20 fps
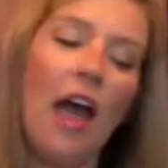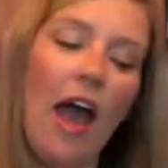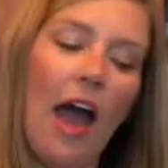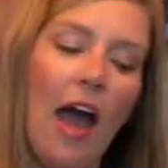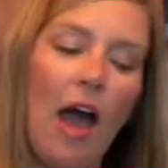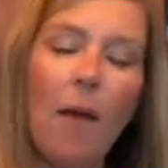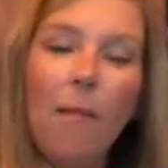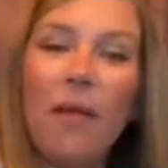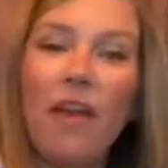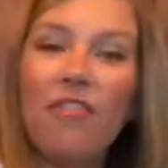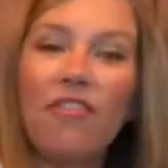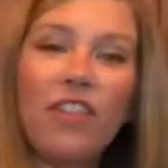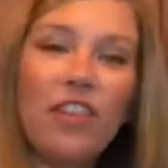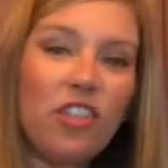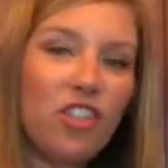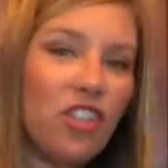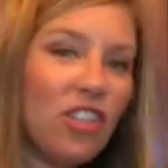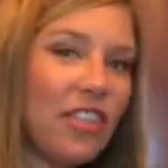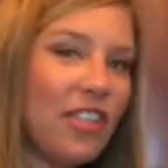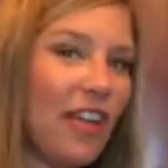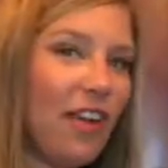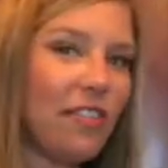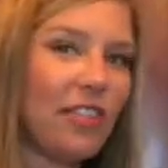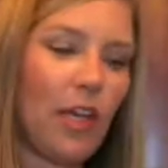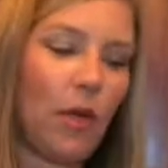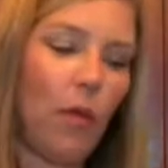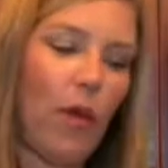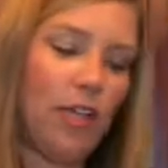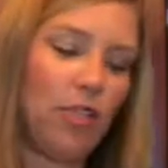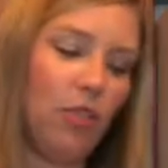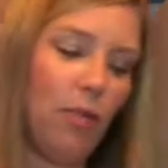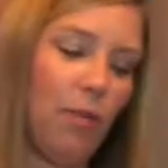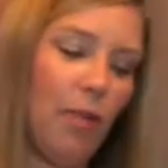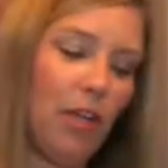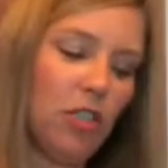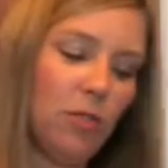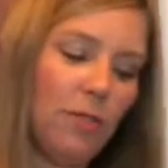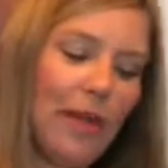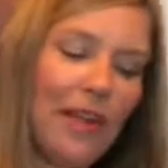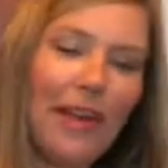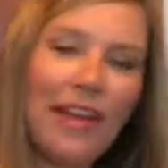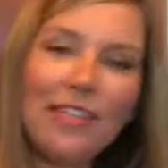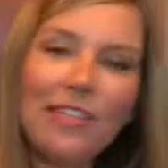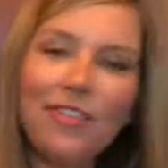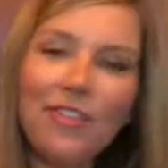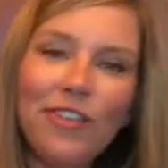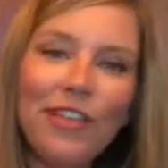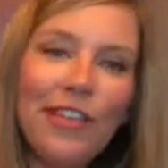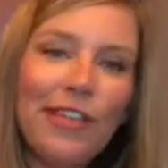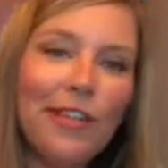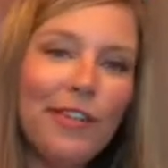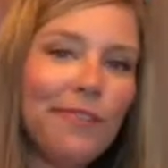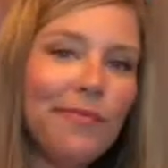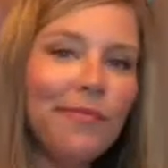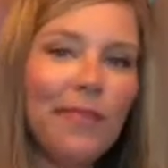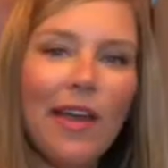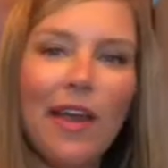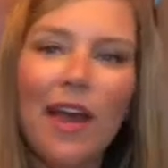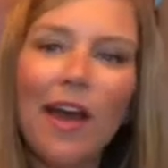If this just sounds like way too much mayonnaise for you,